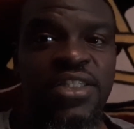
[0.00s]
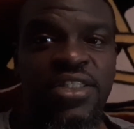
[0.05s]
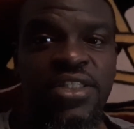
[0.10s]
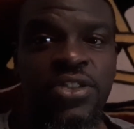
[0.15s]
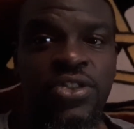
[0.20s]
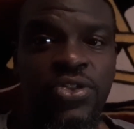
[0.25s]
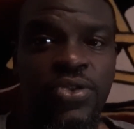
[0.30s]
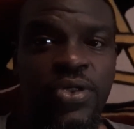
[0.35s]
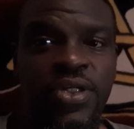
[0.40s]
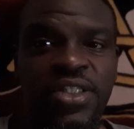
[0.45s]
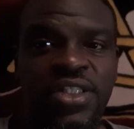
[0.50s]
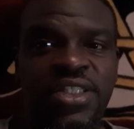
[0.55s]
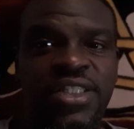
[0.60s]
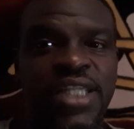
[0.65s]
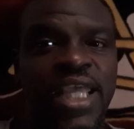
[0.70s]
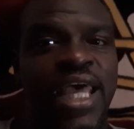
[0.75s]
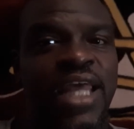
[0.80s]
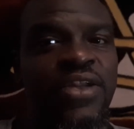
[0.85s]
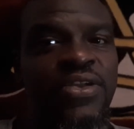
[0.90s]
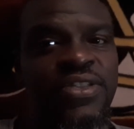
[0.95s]
in Jordan's
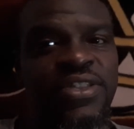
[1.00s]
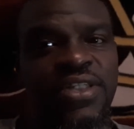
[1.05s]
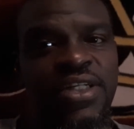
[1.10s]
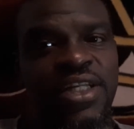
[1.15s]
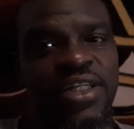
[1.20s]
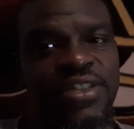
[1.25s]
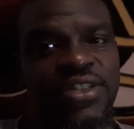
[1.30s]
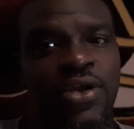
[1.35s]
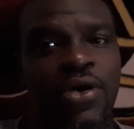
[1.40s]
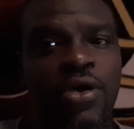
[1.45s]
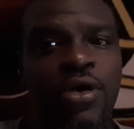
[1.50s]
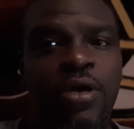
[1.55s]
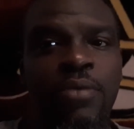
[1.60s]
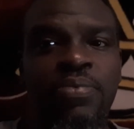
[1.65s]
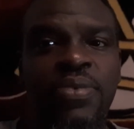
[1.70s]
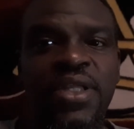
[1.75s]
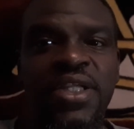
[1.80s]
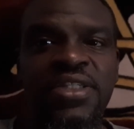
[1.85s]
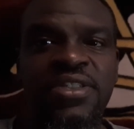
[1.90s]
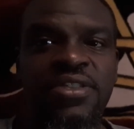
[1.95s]
shadow, so that's a hard
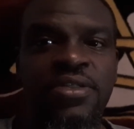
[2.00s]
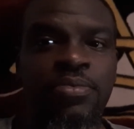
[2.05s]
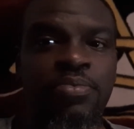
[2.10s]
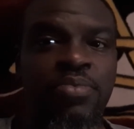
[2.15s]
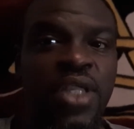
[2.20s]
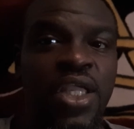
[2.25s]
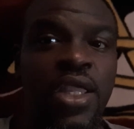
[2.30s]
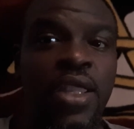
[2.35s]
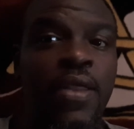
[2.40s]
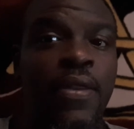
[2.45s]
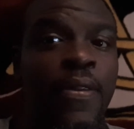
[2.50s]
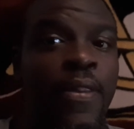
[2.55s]
place to be.